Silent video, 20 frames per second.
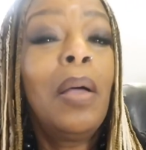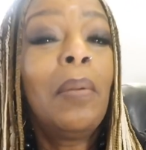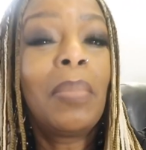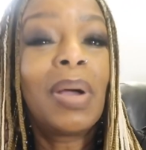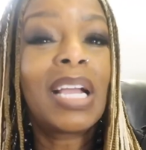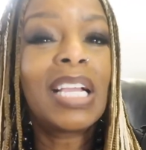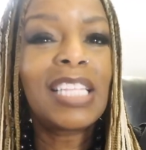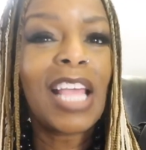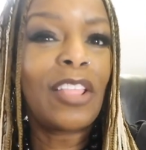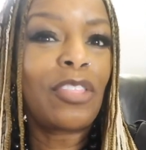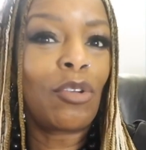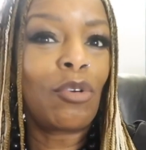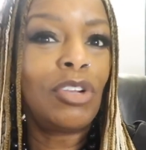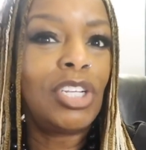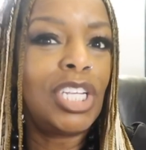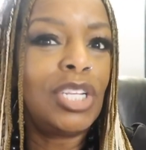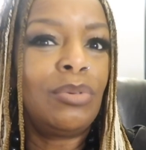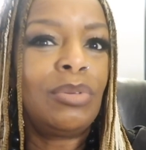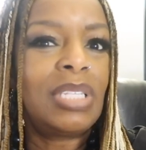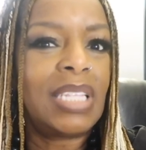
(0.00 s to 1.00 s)
because I thought
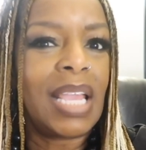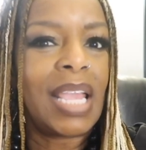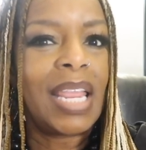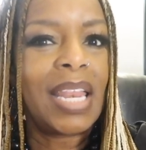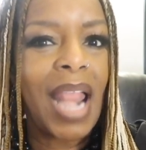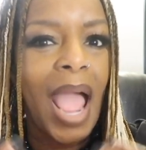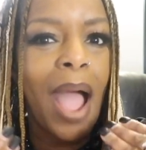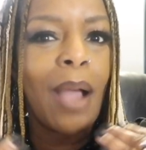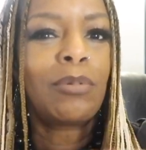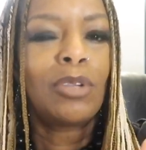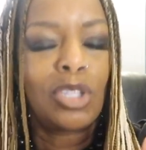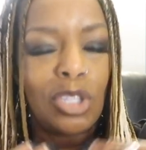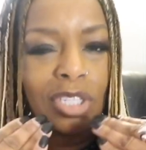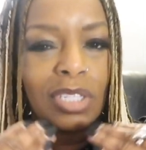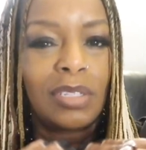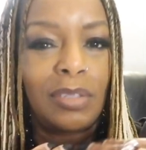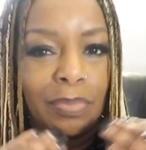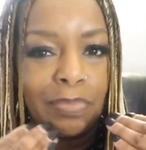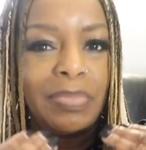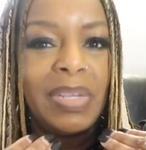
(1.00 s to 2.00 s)
she was saying I was
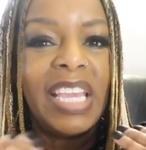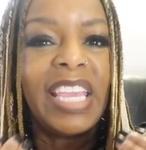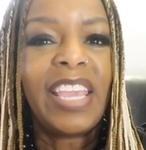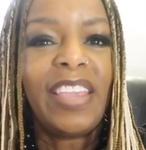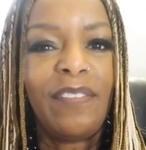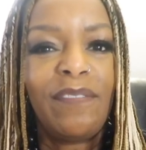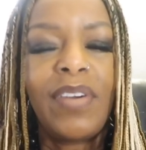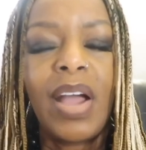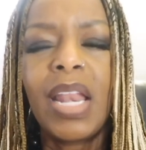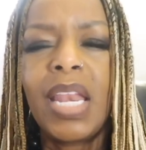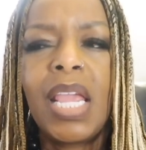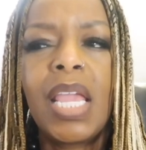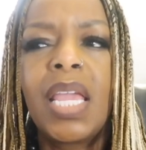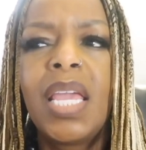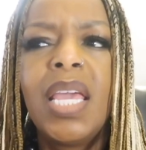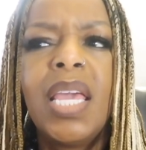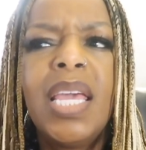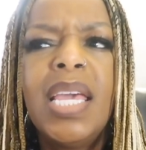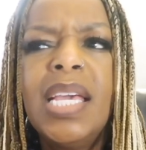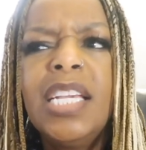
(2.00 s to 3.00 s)
speaking funny.